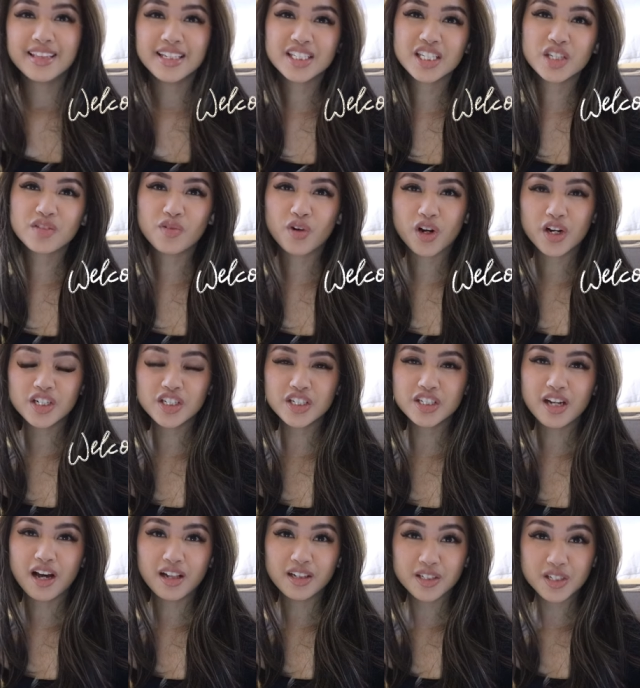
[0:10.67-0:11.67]
This is
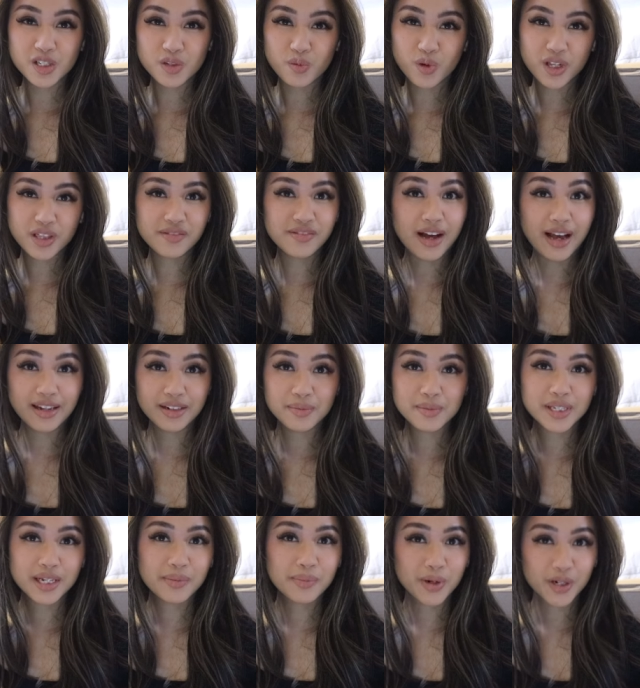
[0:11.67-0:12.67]
$400 worth of
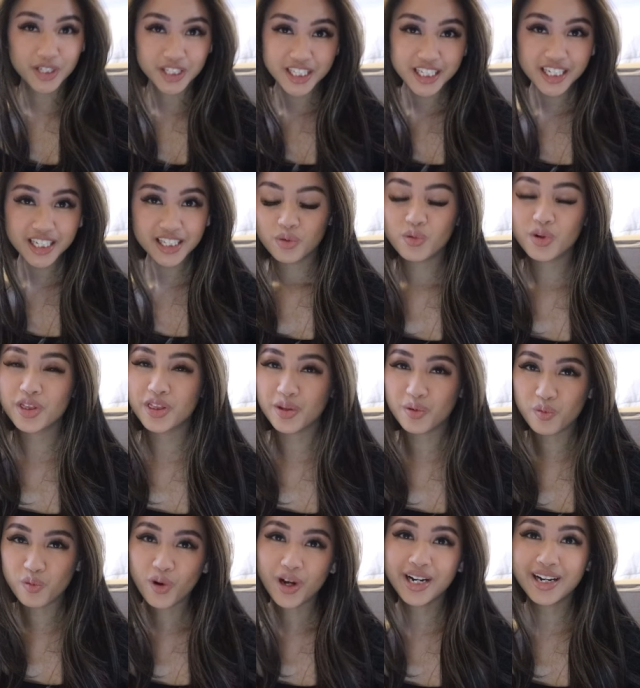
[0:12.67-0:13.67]
items I purchased
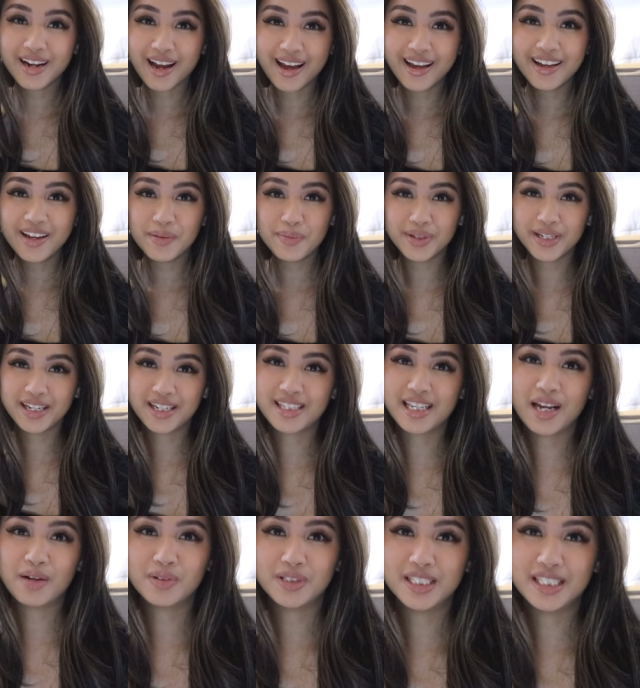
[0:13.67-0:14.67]
within one night because
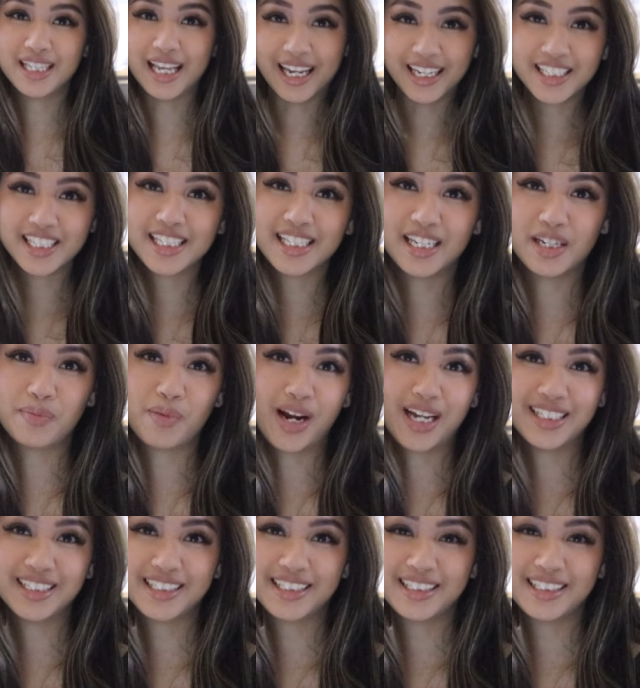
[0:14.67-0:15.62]
I was anxious and depressed.